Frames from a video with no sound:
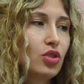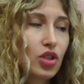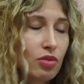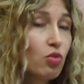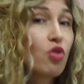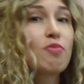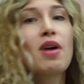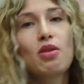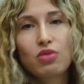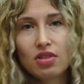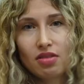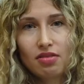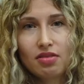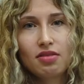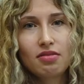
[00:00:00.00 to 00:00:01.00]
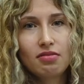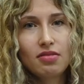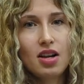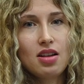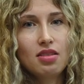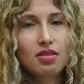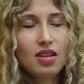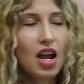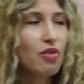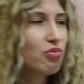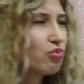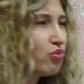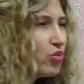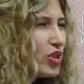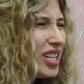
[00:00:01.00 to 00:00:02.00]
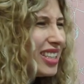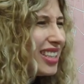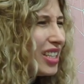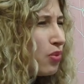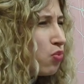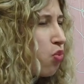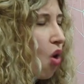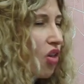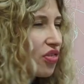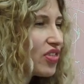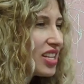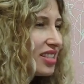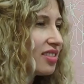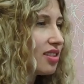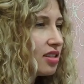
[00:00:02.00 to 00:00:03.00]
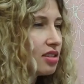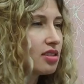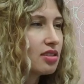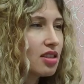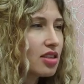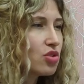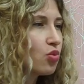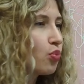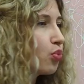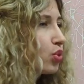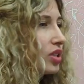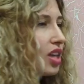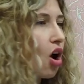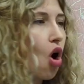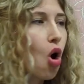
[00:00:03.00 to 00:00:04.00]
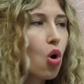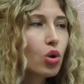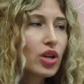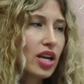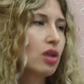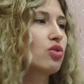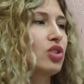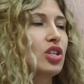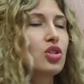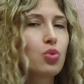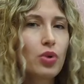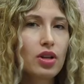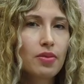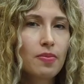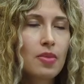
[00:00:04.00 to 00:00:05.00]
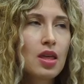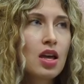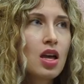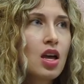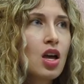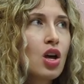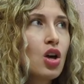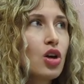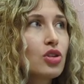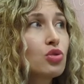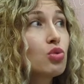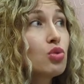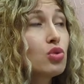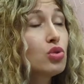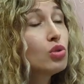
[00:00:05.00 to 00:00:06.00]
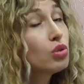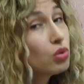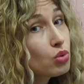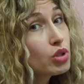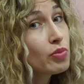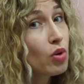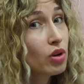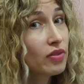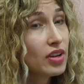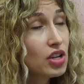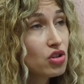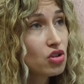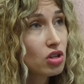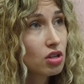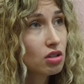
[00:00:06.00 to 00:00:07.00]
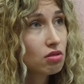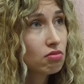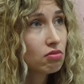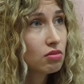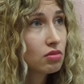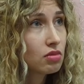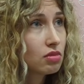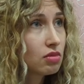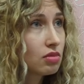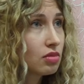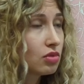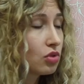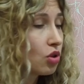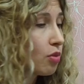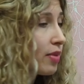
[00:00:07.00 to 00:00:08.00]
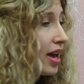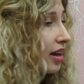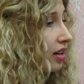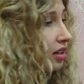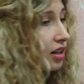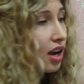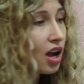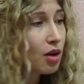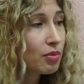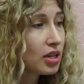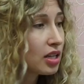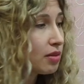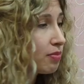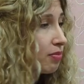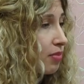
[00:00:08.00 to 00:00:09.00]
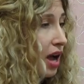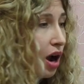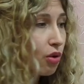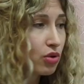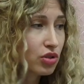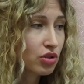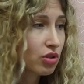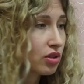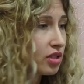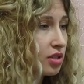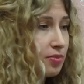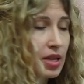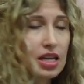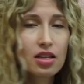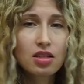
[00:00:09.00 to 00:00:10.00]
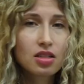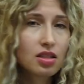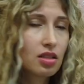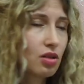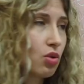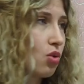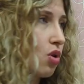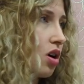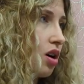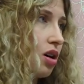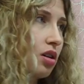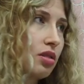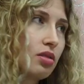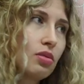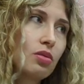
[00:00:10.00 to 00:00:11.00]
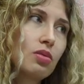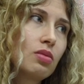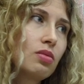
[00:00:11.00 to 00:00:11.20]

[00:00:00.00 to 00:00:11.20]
you can move mountains, right? I really want this, and you put all the energy into it. As soon as you lose motivation, no matter how many hours you're going to spend or